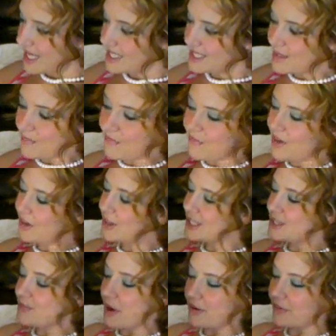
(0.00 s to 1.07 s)
Some very
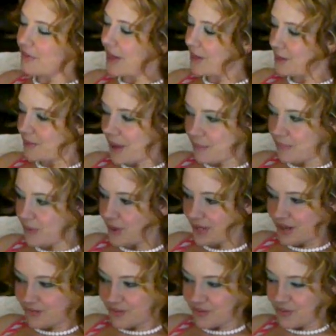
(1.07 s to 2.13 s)
smart fellow might
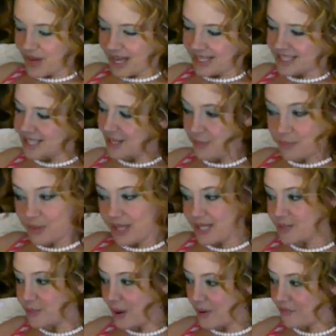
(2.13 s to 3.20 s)
point out the way to the
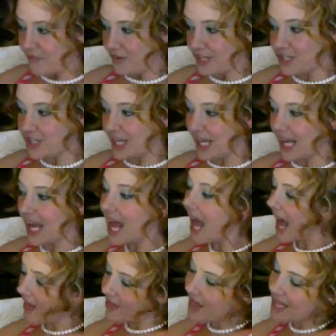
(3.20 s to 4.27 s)
place where I'm fishing,
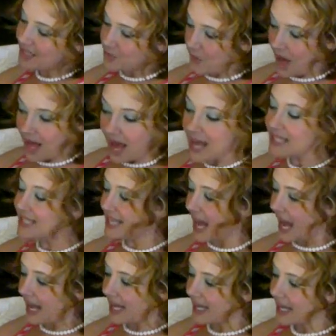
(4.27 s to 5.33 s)
and that's why I
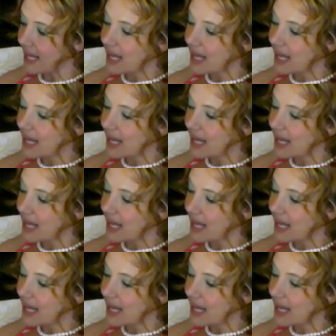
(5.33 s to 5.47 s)
say,